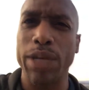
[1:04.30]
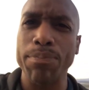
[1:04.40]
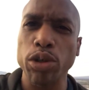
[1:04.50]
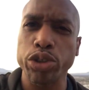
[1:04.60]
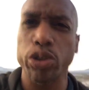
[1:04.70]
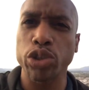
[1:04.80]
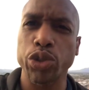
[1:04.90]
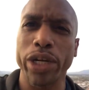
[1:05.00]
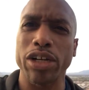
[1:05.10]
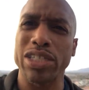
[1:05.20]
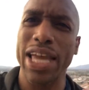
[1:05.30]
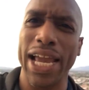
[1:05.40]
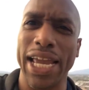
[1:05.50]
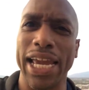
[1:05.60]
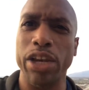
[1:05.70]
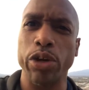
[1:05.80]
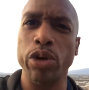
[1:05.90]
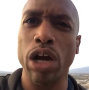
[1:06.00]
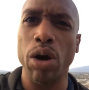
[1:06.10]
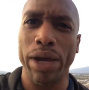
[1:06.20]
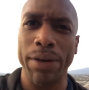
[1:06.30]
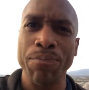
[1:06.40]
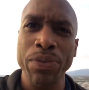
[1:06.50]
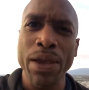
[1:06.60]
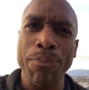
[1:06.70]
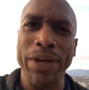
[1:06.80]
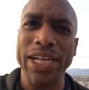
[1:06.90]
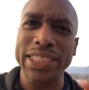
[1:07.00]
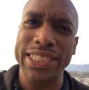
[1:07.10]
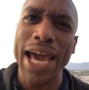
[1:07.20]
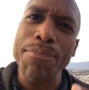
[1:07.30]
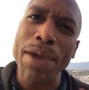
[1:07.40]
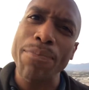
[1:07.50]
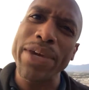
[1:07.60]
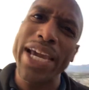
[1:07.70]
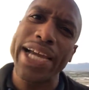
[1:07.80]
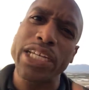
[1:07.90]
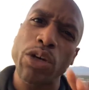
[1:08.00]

emotional triggers that get you going? Because that may be